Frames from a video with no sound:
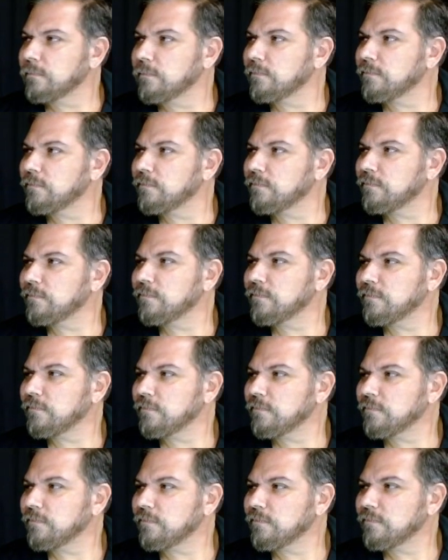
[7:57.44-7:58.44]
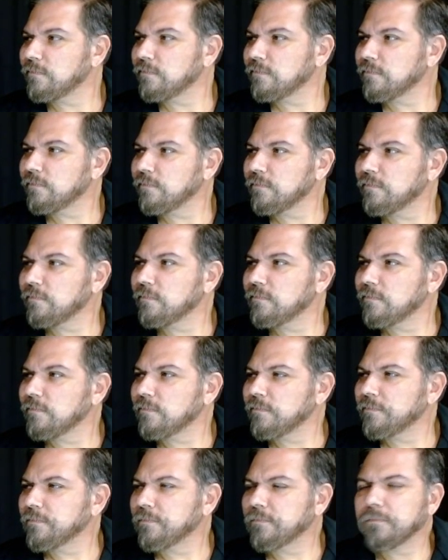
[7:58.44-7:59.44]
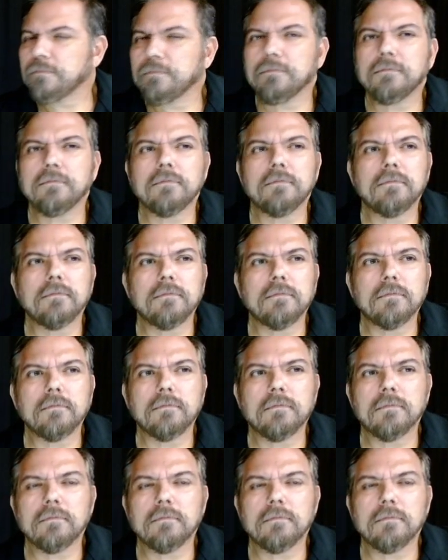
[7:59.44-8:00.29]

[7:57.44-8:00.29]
[no speech]